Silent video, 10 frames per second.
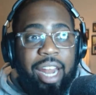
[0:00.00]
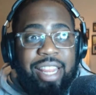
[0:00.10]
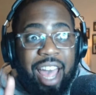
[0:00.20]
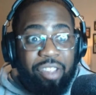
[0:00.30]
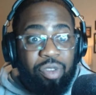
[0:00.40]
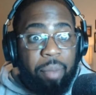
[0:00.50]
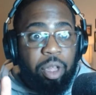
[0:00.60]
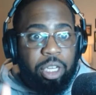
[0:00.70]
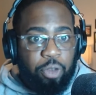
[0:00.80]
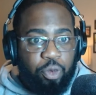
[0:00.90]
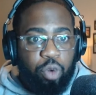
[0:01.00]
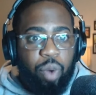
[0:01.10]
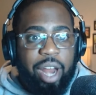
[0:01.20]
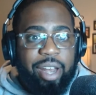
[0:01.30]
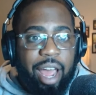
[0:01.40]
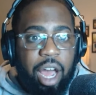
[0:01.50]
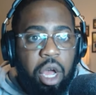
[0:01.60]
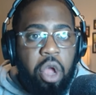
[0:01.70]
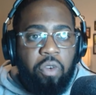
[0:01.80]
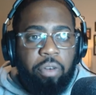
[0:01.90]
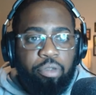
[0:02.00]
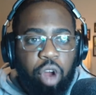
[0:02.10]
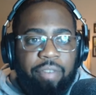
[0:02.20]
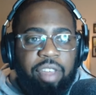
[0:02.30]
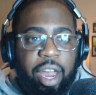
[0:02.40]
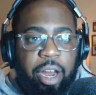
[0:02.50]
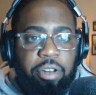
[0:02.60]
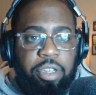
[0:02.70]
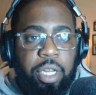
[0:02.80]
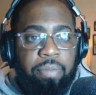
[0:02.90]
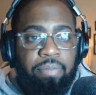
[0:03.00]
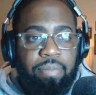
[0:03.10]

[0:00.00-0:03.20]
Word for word: And that's what I'm looking for right now from TreVeyon Henderson.